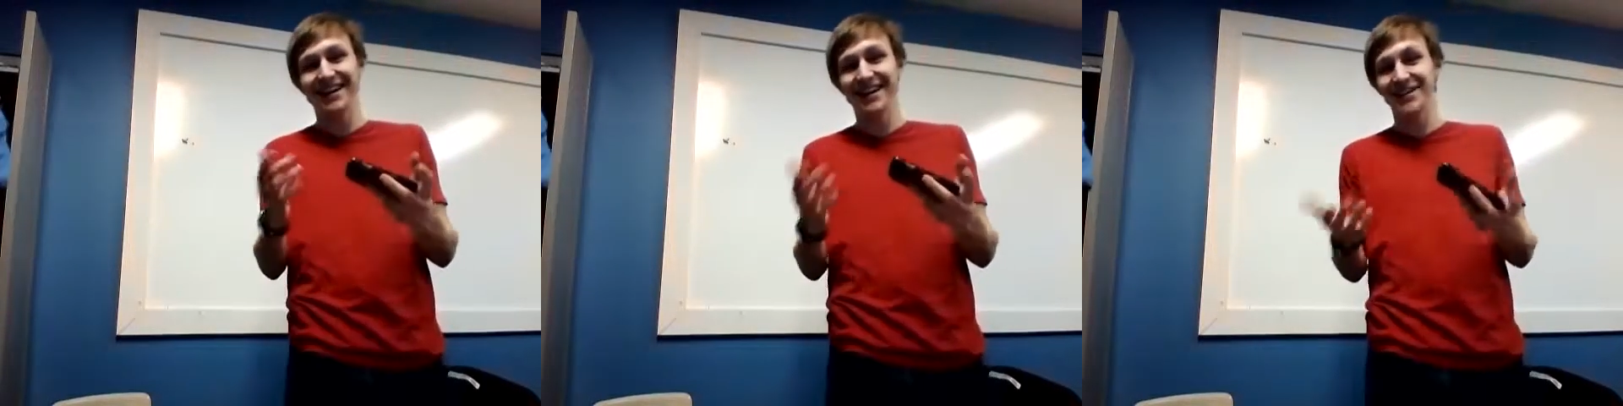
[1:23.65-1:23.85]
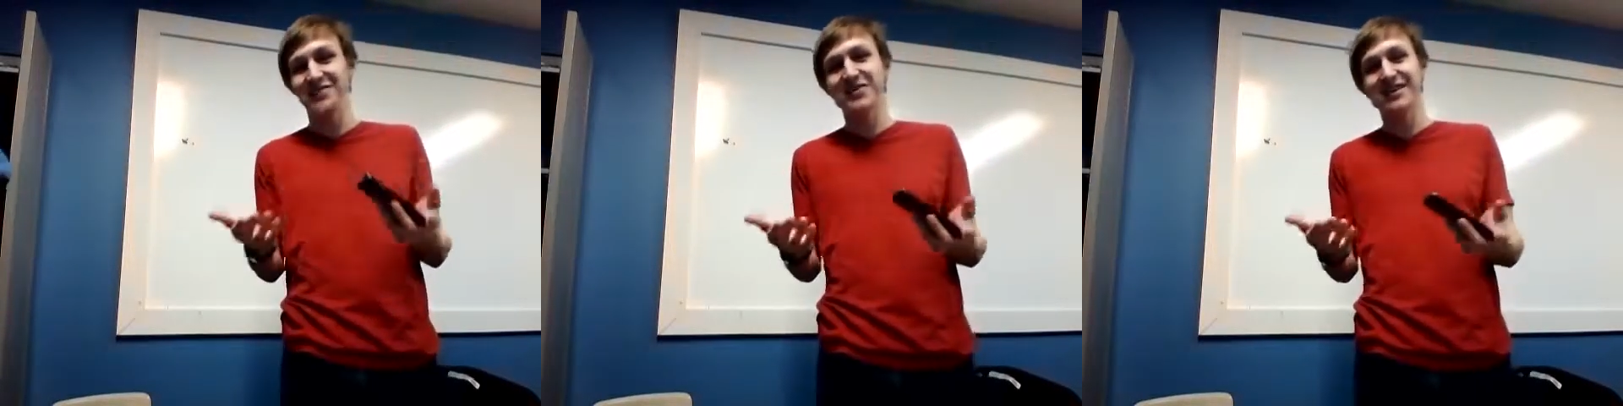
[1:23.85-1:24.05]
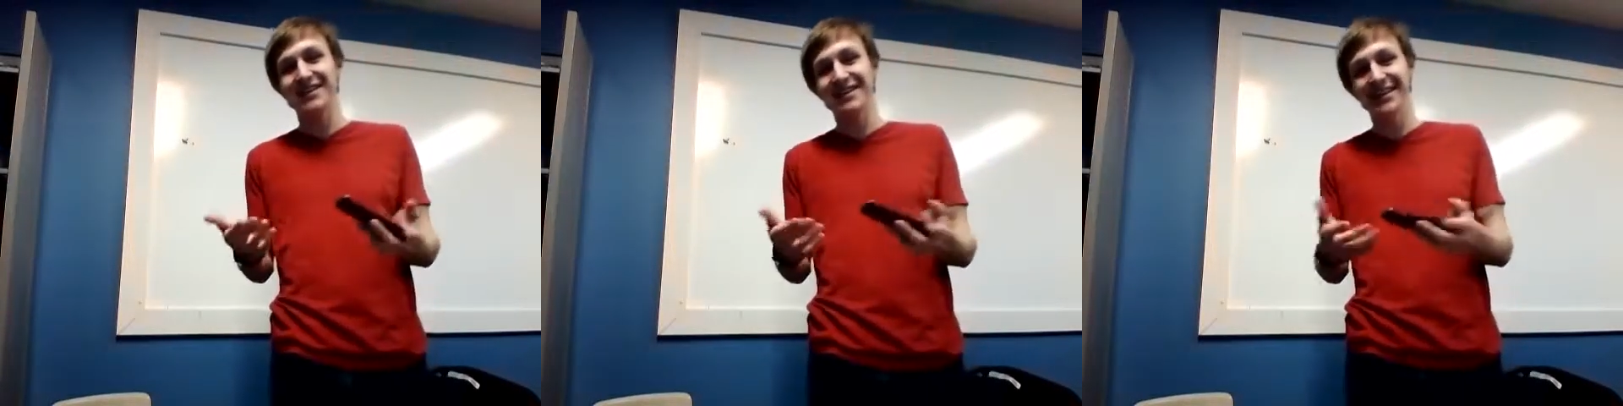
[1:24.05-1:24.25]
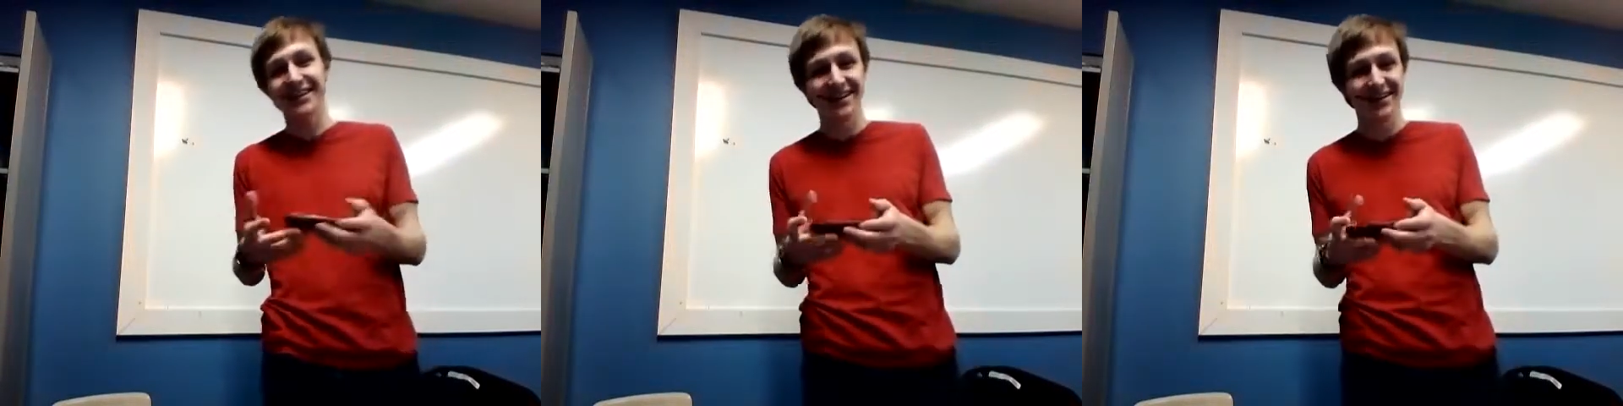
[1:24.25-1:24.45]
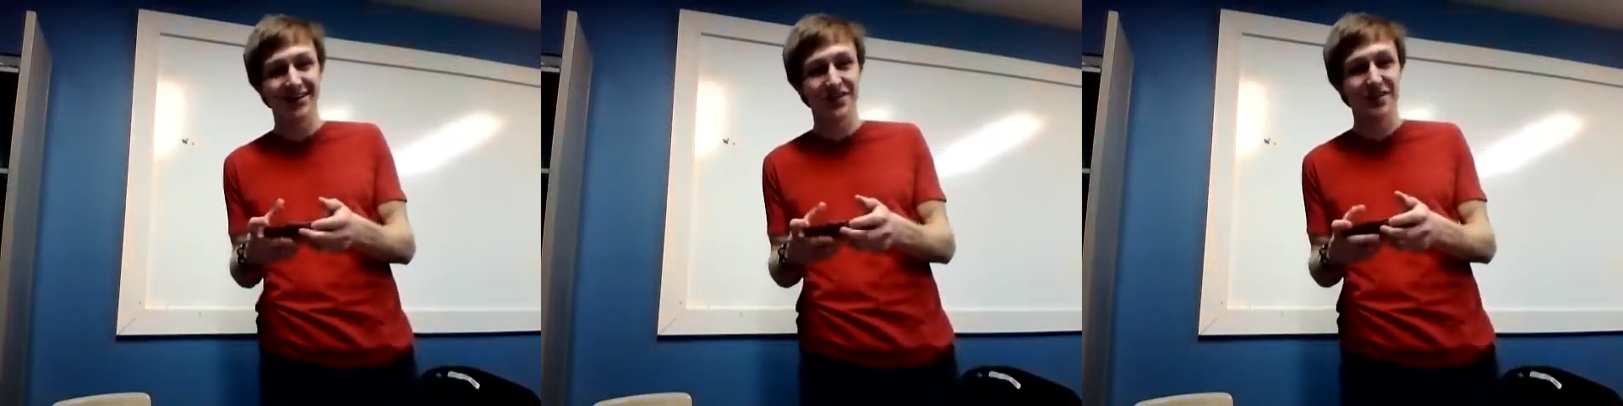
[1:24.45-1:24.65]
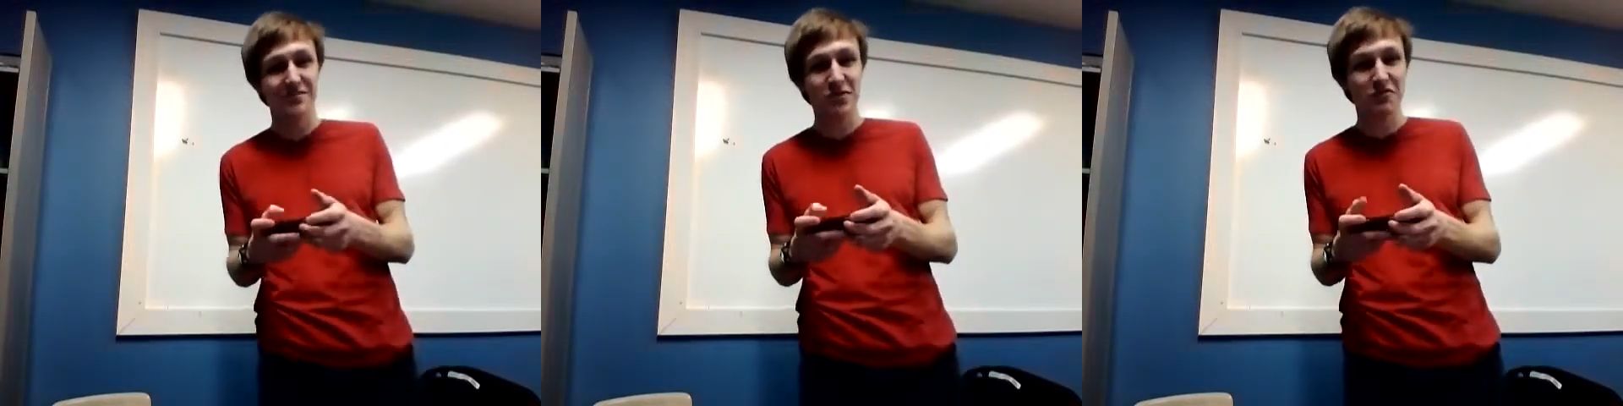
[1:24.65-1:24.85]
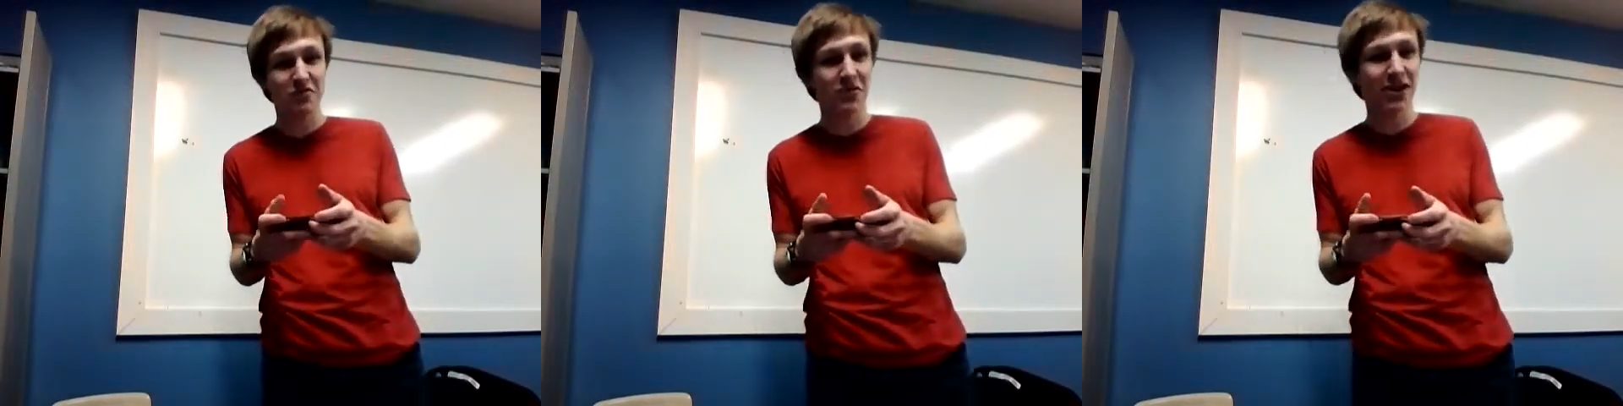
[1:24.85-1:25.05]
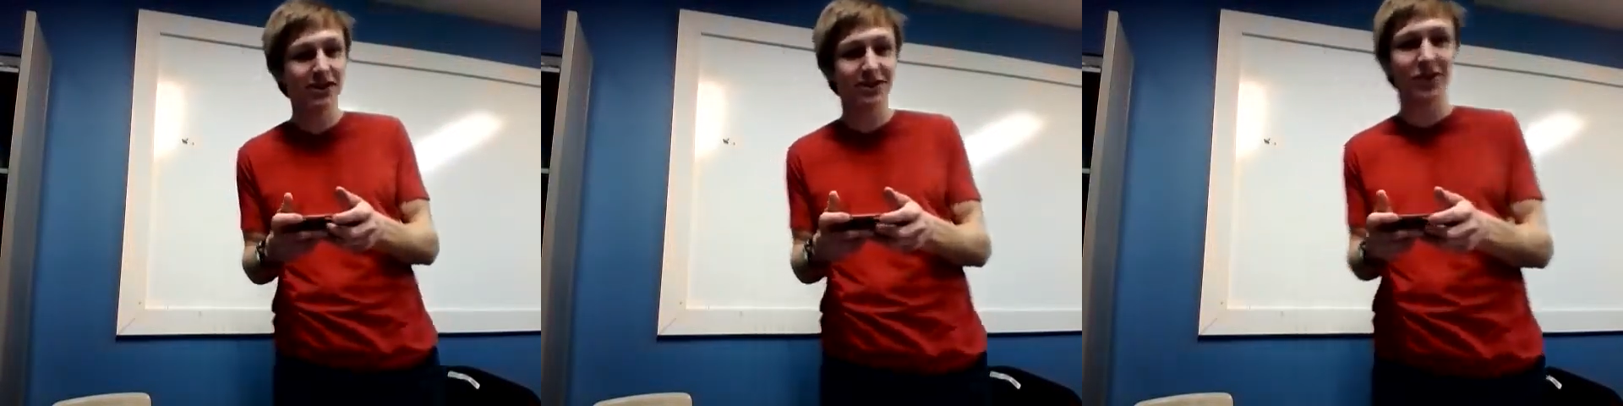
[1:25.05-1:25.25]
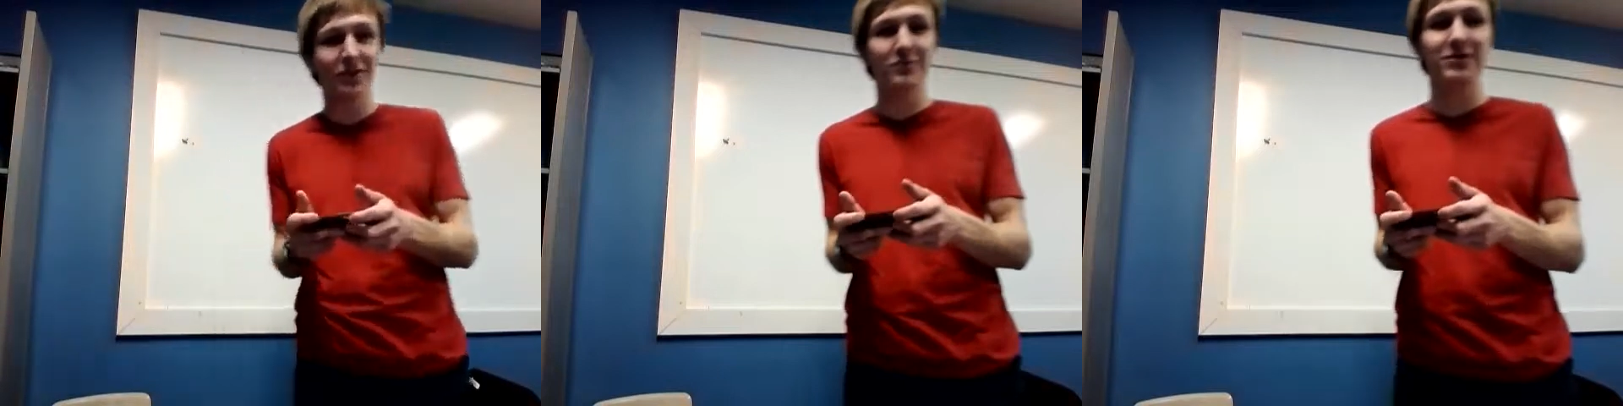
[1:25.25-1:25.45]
you can move around a little